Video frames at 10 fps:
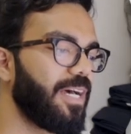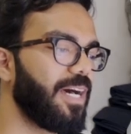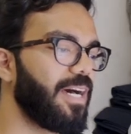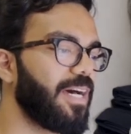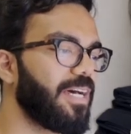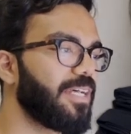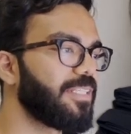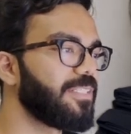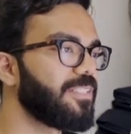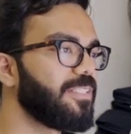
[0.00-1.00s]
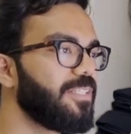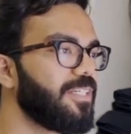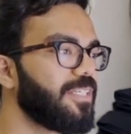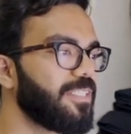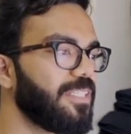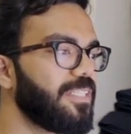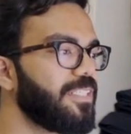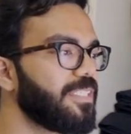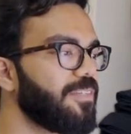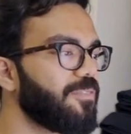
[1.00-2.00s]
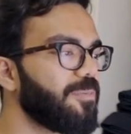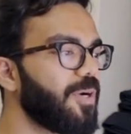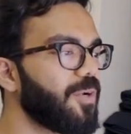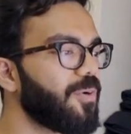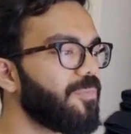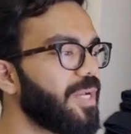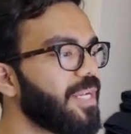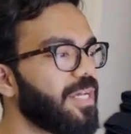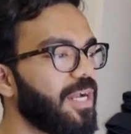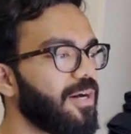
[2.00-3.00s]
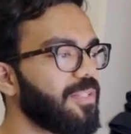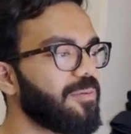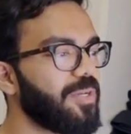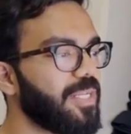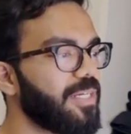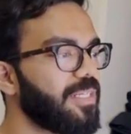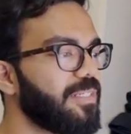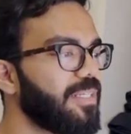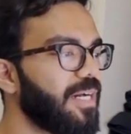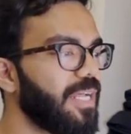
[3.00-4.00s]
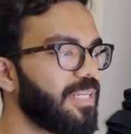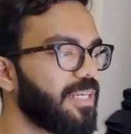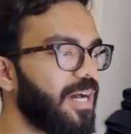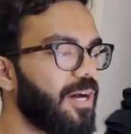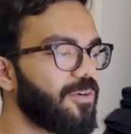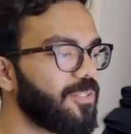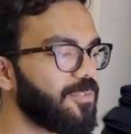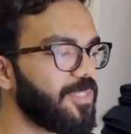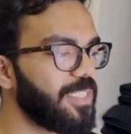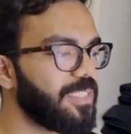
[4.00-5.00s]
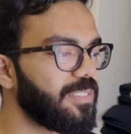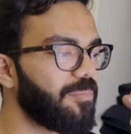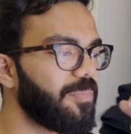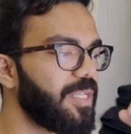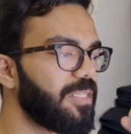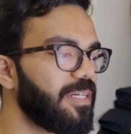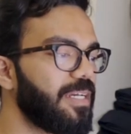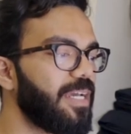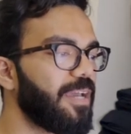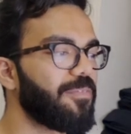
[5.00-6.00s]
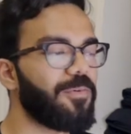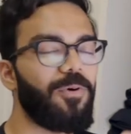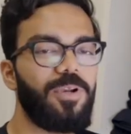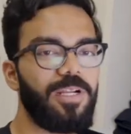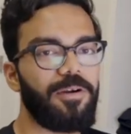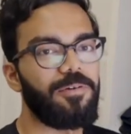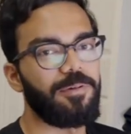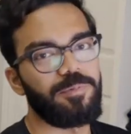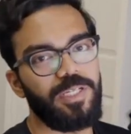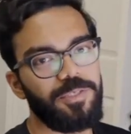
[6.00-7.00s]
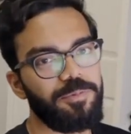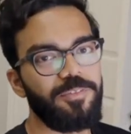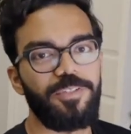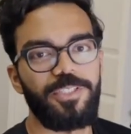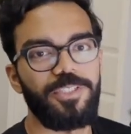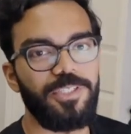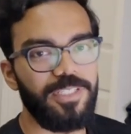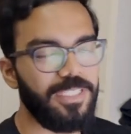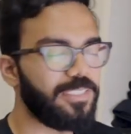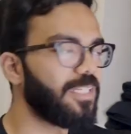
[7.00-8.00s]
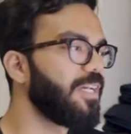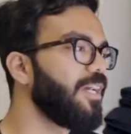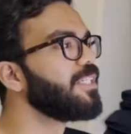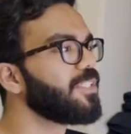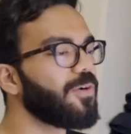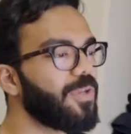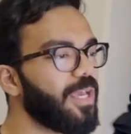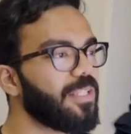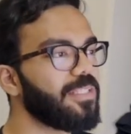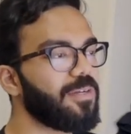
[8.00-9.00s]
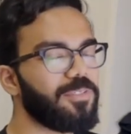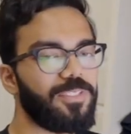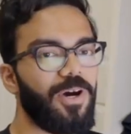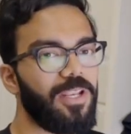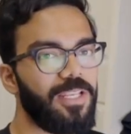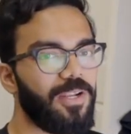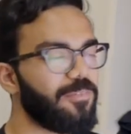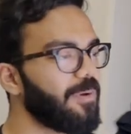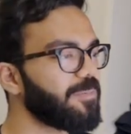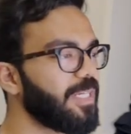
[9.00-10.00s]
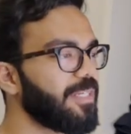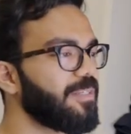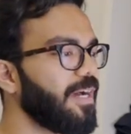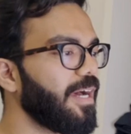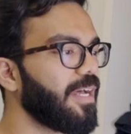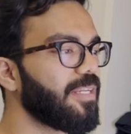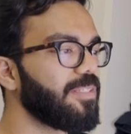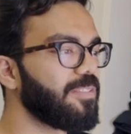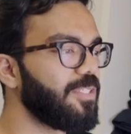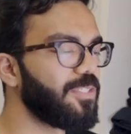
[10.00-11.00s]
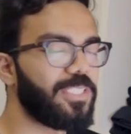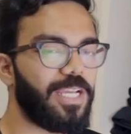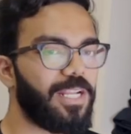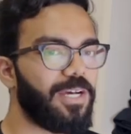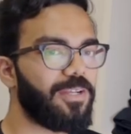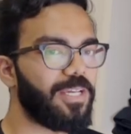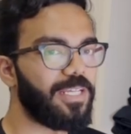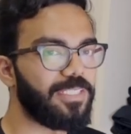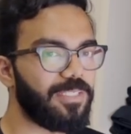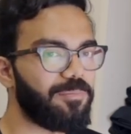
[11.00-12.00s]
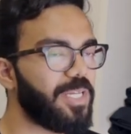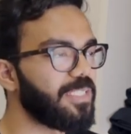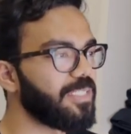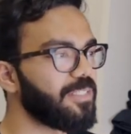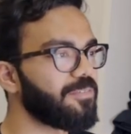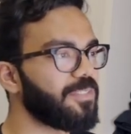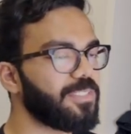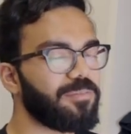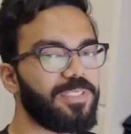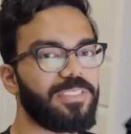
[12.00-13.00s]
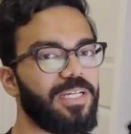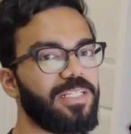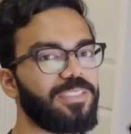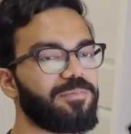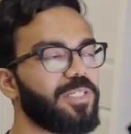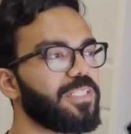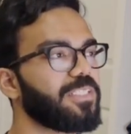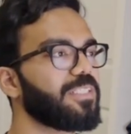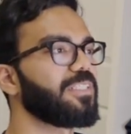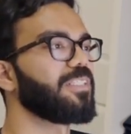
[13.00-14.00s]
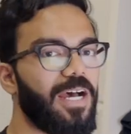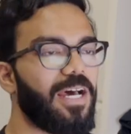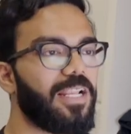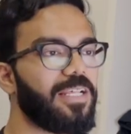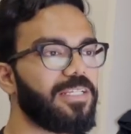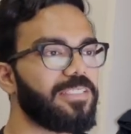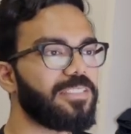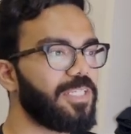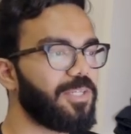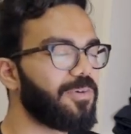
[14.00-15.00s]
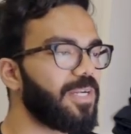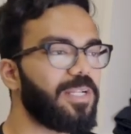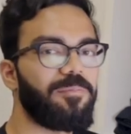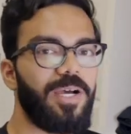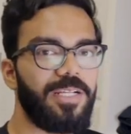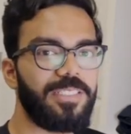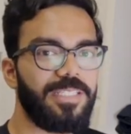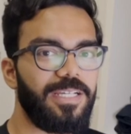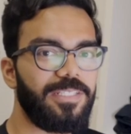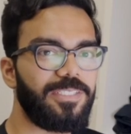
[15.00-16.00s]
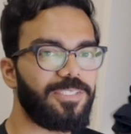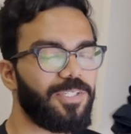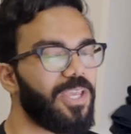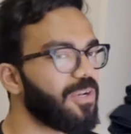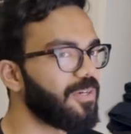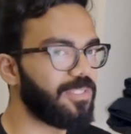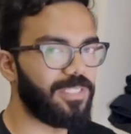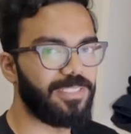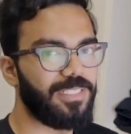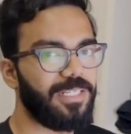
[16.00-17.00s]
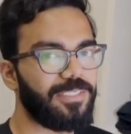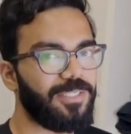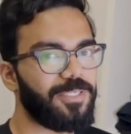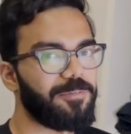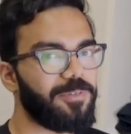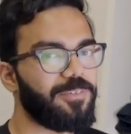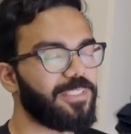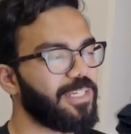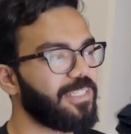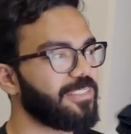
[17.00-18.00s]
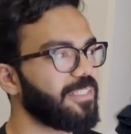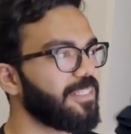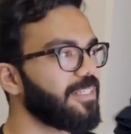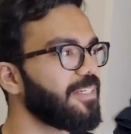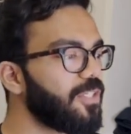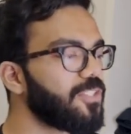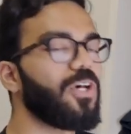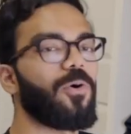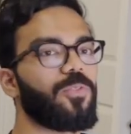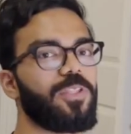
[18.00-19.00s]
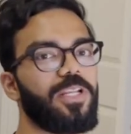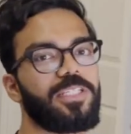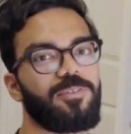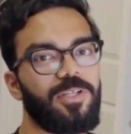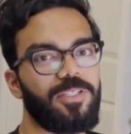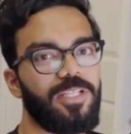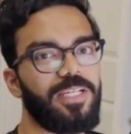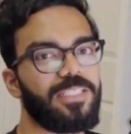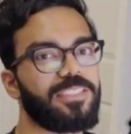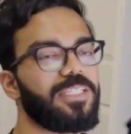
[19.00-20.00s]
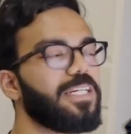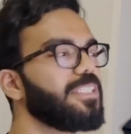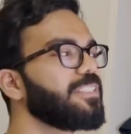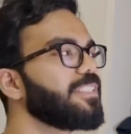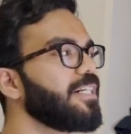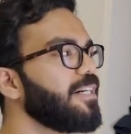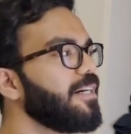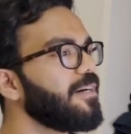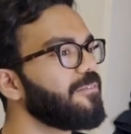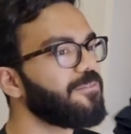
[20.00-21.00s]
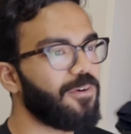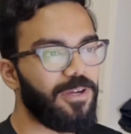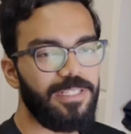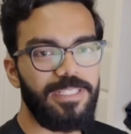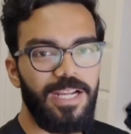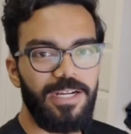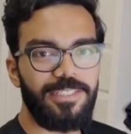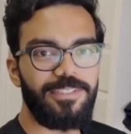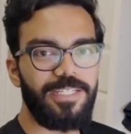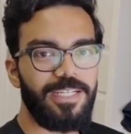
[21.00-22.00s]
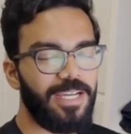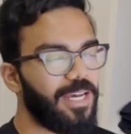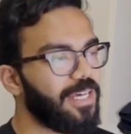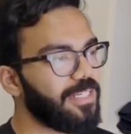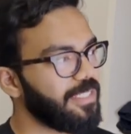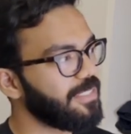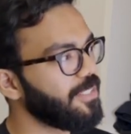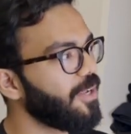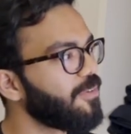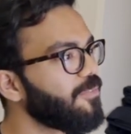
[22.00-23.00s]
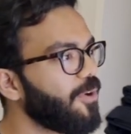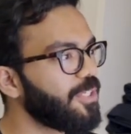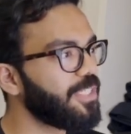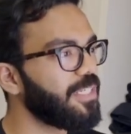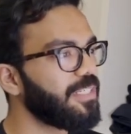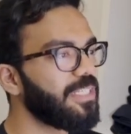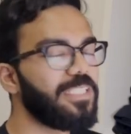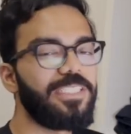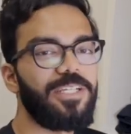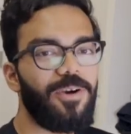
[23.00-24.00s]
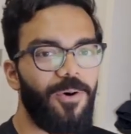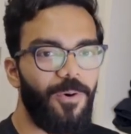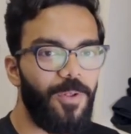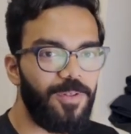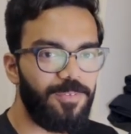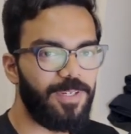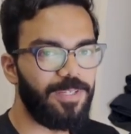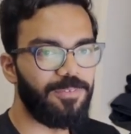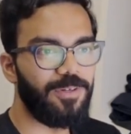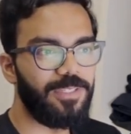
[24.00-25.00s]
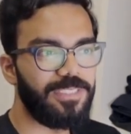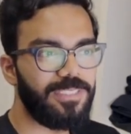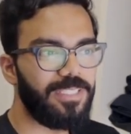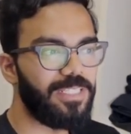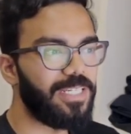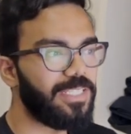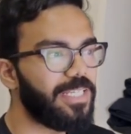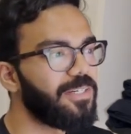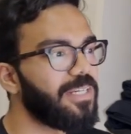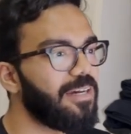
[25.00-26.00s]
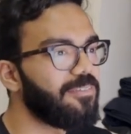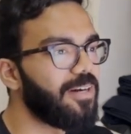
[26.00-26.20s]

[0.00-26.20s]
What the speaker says: and then there's info about who made it, how they made it, and how do we submit if you want our website to be featured on this. So yeah, that was godly.website, and do check it out. It is amazing for some design inspiration, and it is curated by a designer, so you know the design is going to be fantastic. So the next one on the list is a font directory, and it's called FontShare. These are all free fonts. Like they don't have